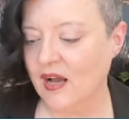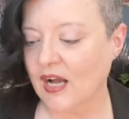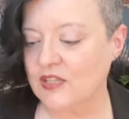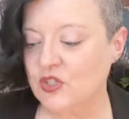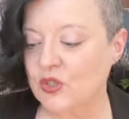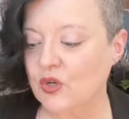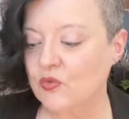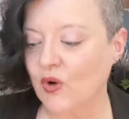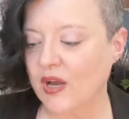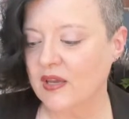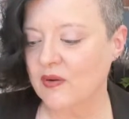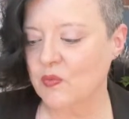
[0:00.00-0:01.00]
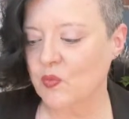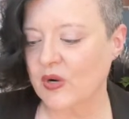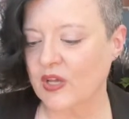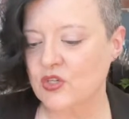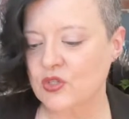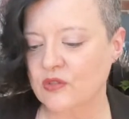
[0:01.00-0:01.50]
I took a right
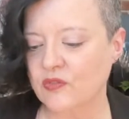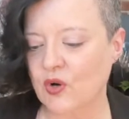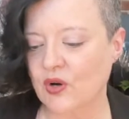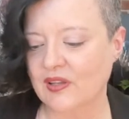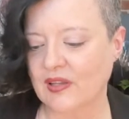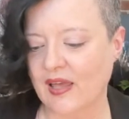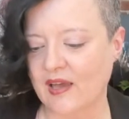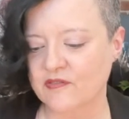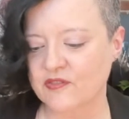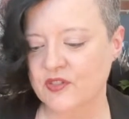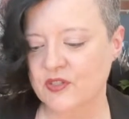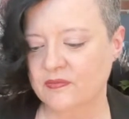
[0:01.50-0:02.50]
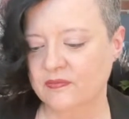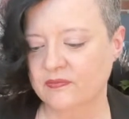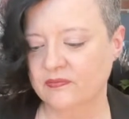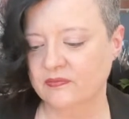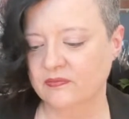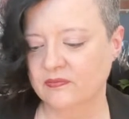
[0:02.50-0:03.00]
when I should have gone left.
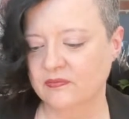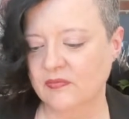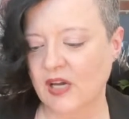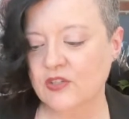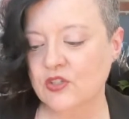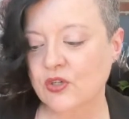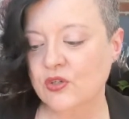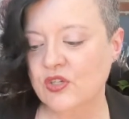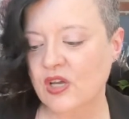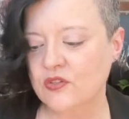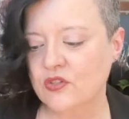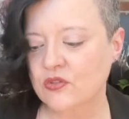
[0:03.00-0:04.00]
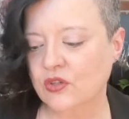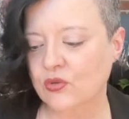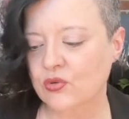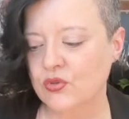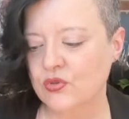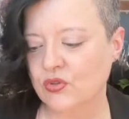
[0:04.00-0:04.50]
I turned on
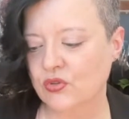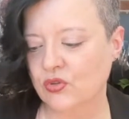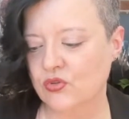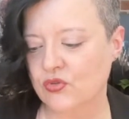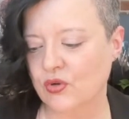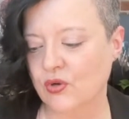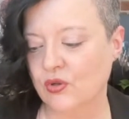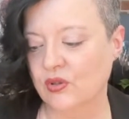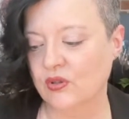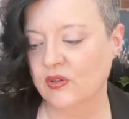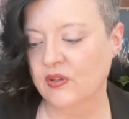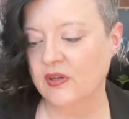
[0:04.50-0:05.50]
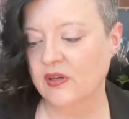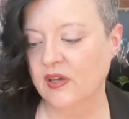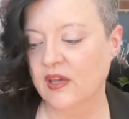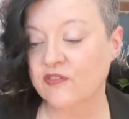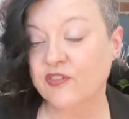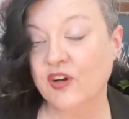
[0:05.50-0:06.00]
cruise control
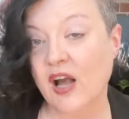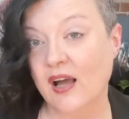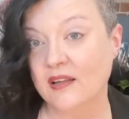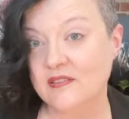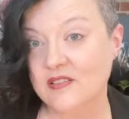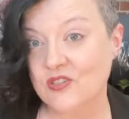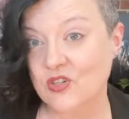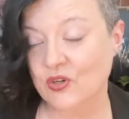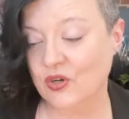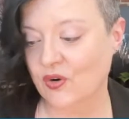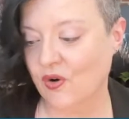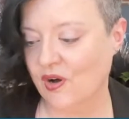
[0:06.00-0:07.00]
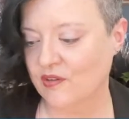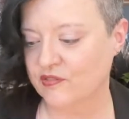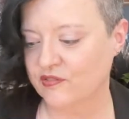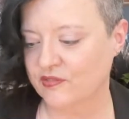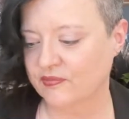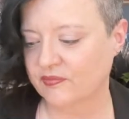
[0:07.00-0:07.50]
and forgot to turn it
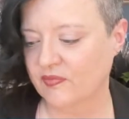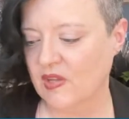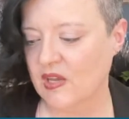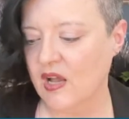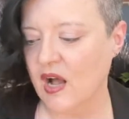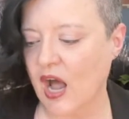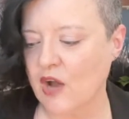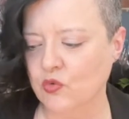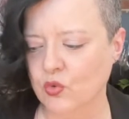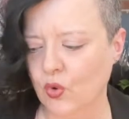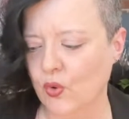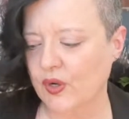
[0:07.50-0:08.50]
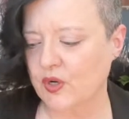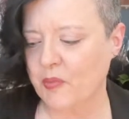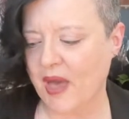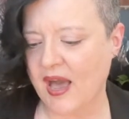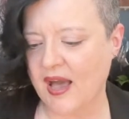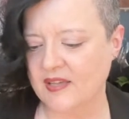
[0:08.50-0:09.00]
off. I roared
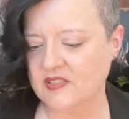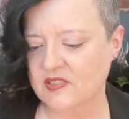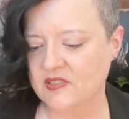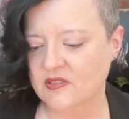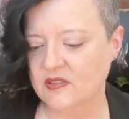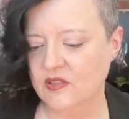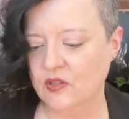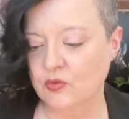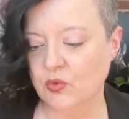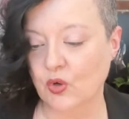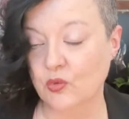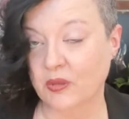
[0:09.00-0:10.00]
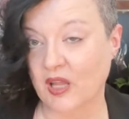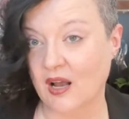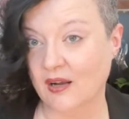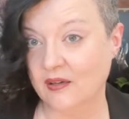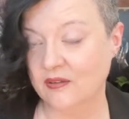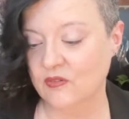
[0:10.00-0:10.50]
past the
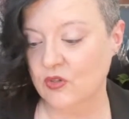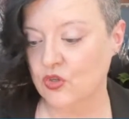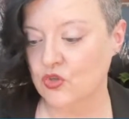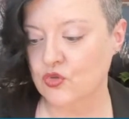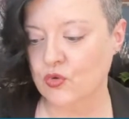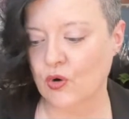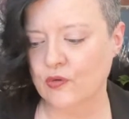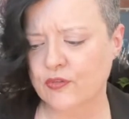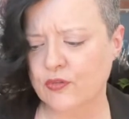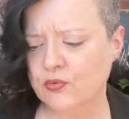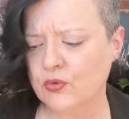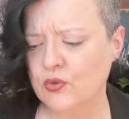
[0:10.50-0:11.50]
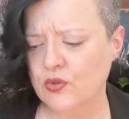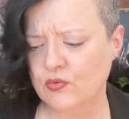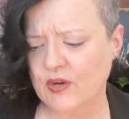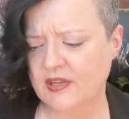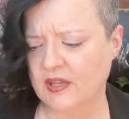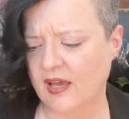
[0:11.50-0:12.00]
roadblock, drove through the
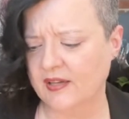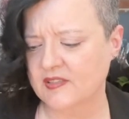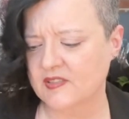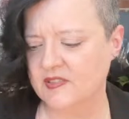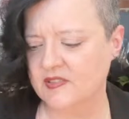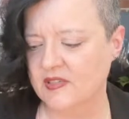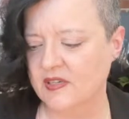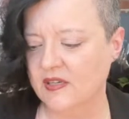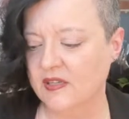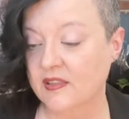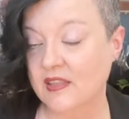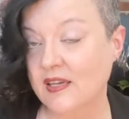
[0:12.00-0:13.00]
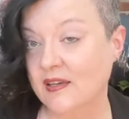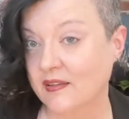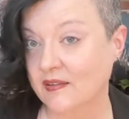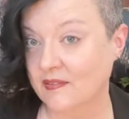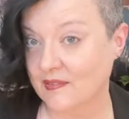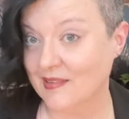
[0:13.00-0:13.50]
red lights,
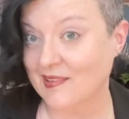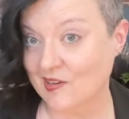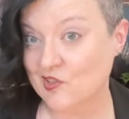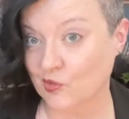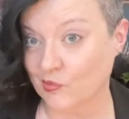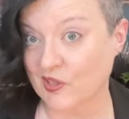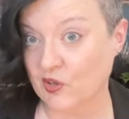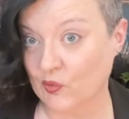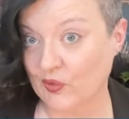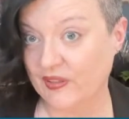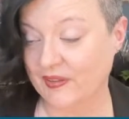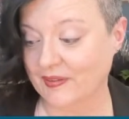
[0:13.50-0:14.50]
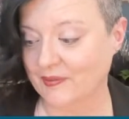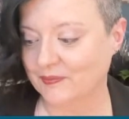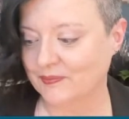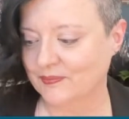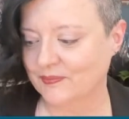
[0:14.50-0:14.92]
thinking that they should be green.